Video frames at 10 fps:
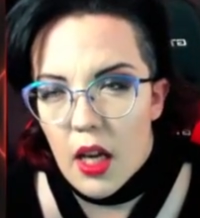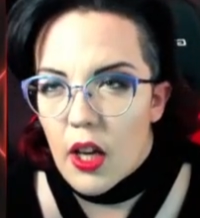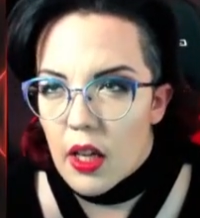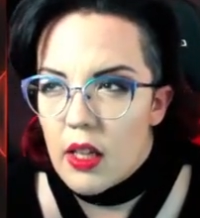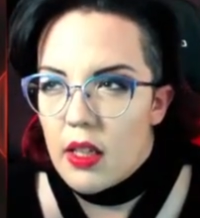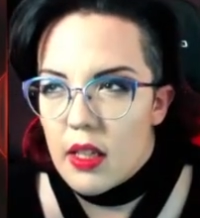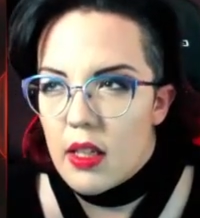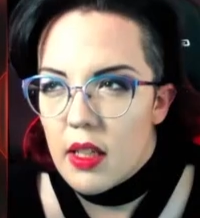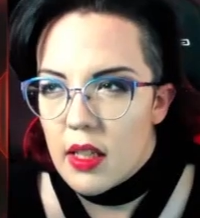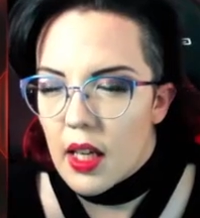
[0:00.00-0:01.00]
Yeah, I could.
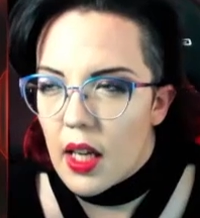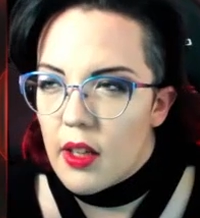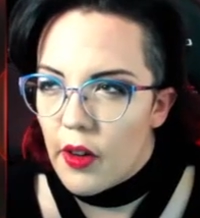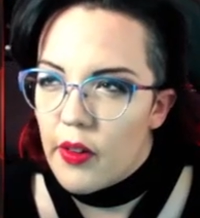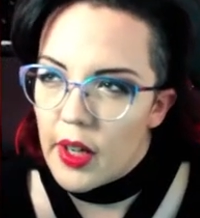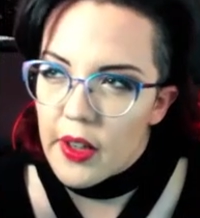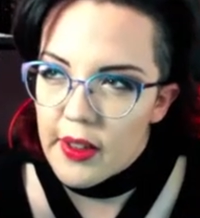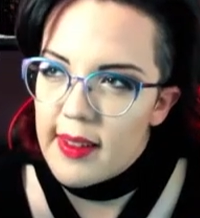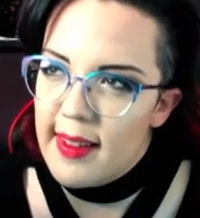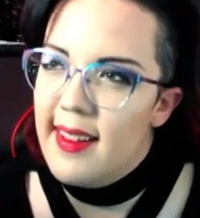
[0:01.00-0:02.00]
Yeah, I know. I
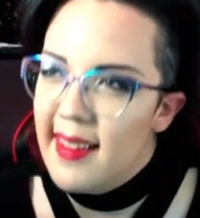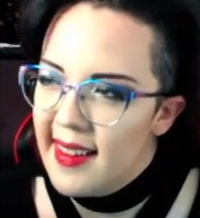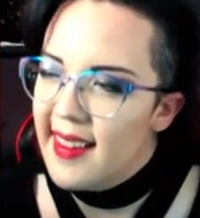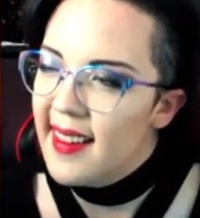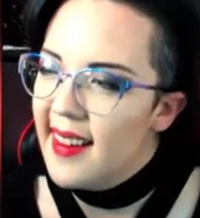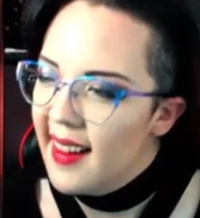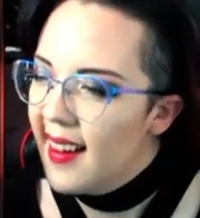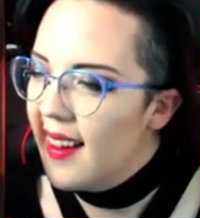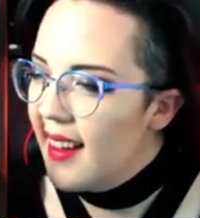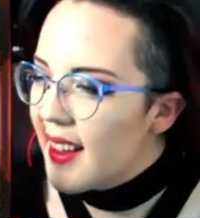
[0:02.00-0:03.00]
could.
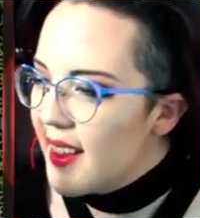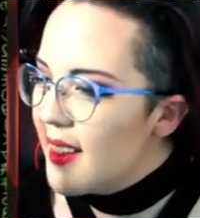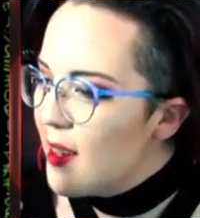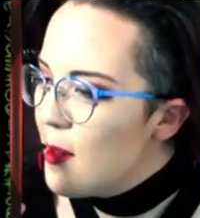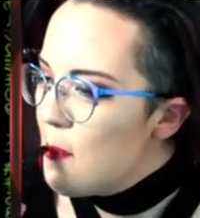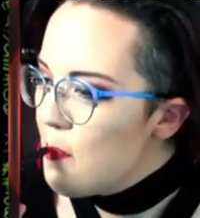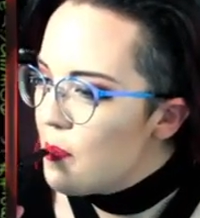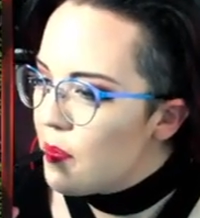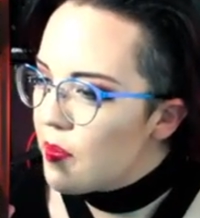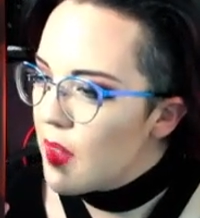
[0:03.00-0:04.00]
I could.
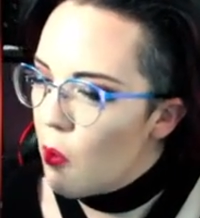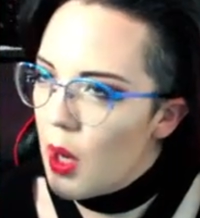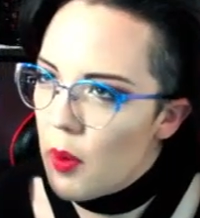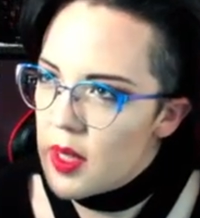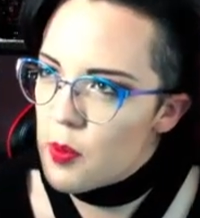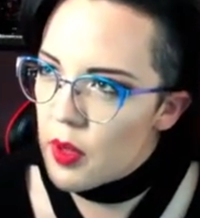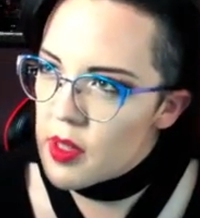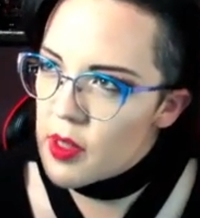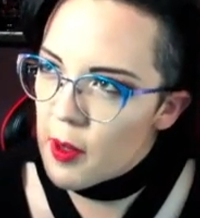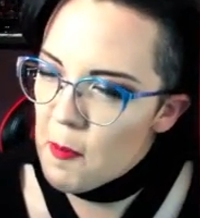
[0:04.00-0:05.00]
White Wine
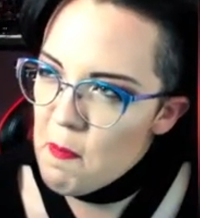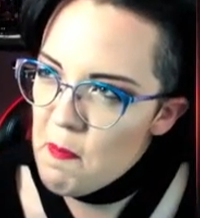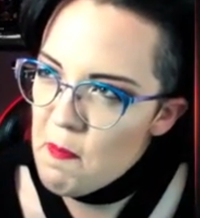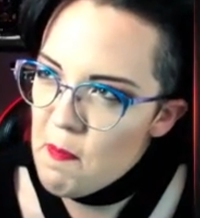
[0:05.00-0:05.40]
Spritzer.